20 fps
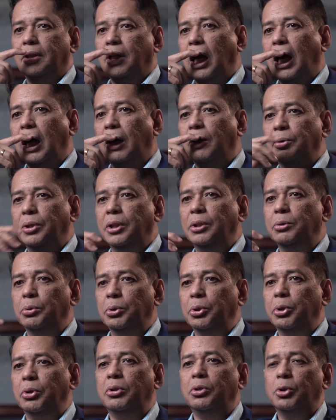how he
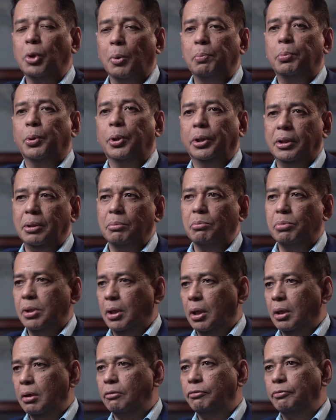would comport
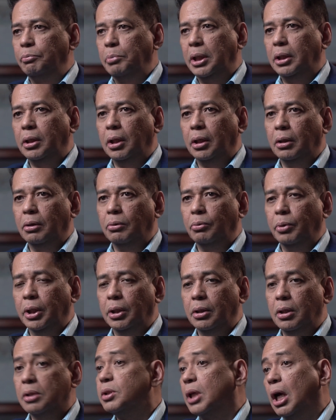himself meeting
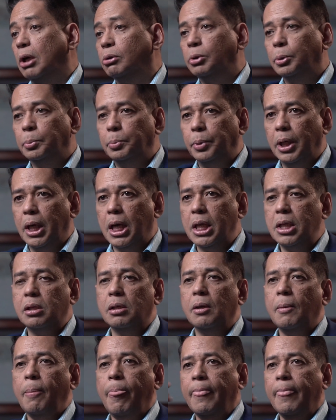with his counterparts,